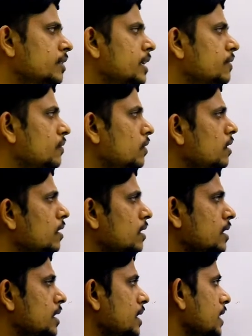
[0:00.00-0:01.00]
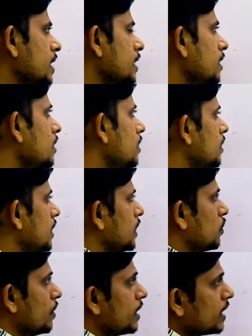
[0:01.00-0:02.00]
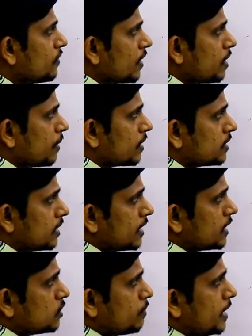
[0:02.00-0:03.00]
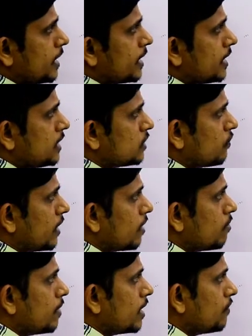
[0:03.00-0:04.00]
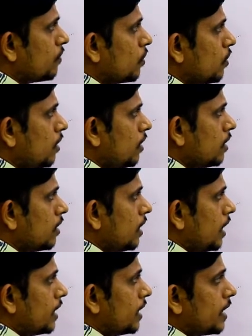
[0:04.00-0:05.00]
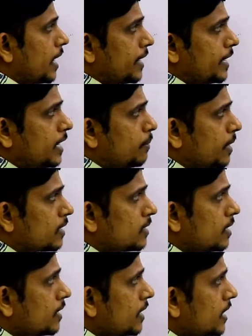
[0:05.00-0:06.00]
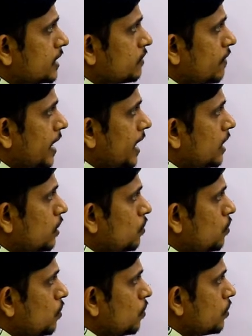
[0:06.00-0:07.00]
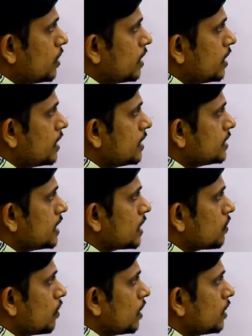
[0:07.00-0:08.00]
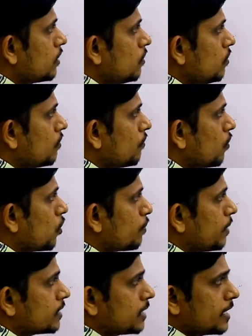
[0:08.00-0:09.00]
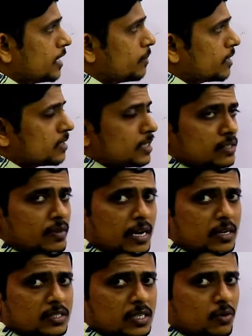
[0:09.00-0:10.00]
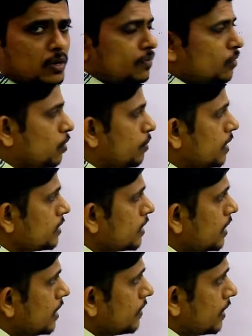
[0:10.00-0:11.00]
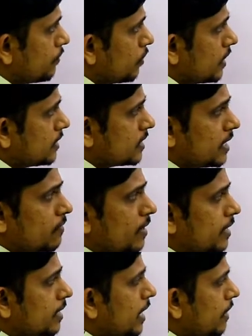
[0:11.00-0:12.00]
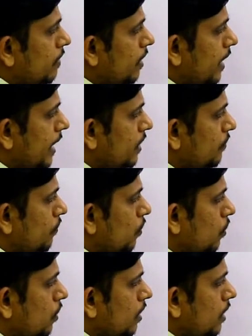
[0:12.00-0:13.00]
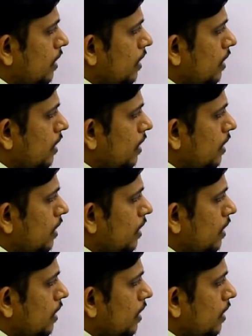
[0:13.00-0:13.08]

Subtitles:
Therefore here 25% meaning is 1/4. Here 100% value is equal to 4 parts. 100% value is equal to 4 parts. Therefore instead of 100 I will write 4,